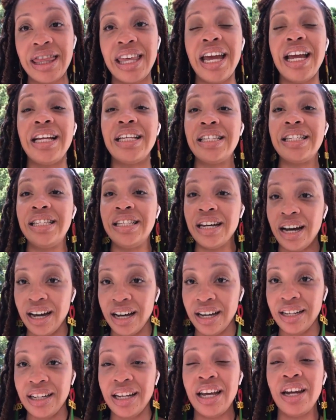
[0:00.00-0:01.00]
things
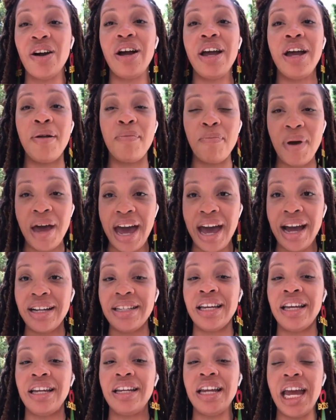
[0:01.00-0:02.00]
done and our impact.
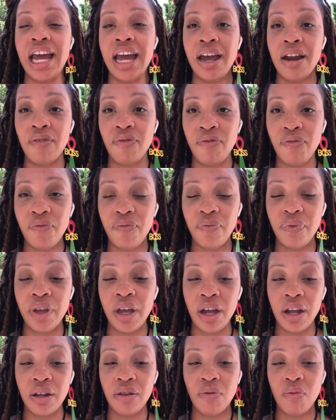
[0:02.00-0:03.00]
And
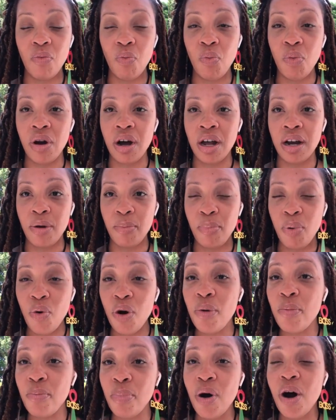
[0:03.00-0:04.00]
an
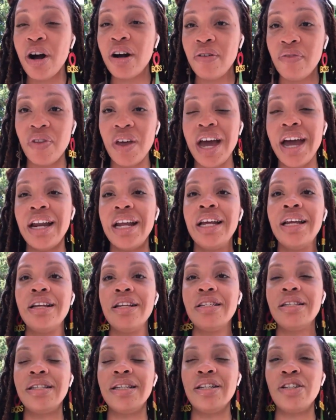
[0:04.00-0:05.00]
important part of that
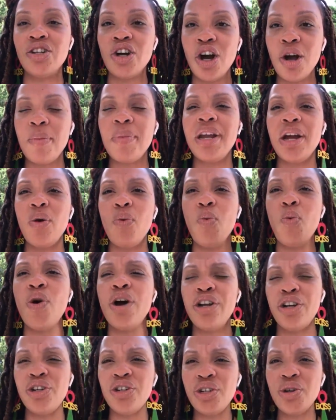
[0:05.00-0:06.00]
is determining
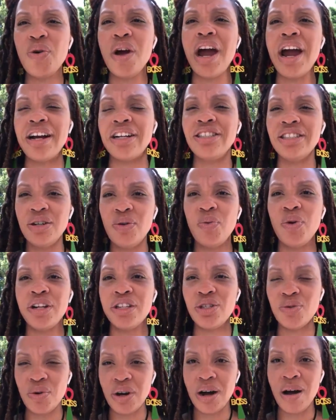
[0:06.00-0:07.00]
what do you actually want
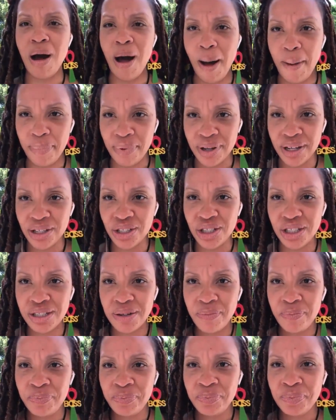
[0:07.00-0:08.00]
to accomplish?
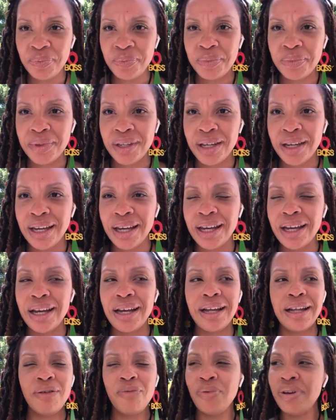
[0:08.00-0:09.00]

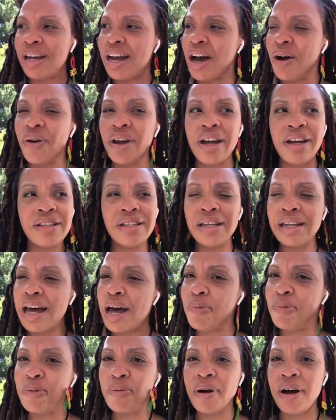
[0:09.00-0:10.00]
We out here, some a lot
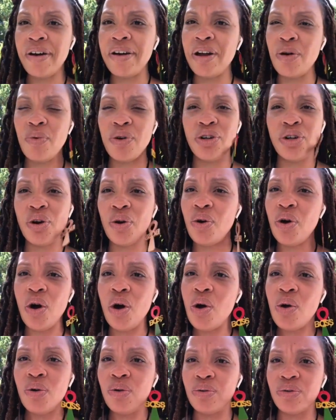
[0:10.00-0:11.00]
of people out here with no
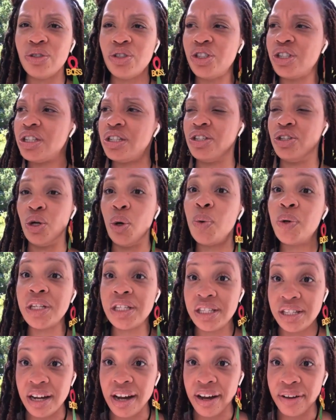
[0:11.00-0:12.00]
goals, just doing
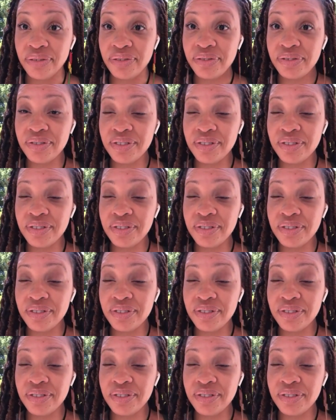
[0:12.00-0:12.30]
stuff,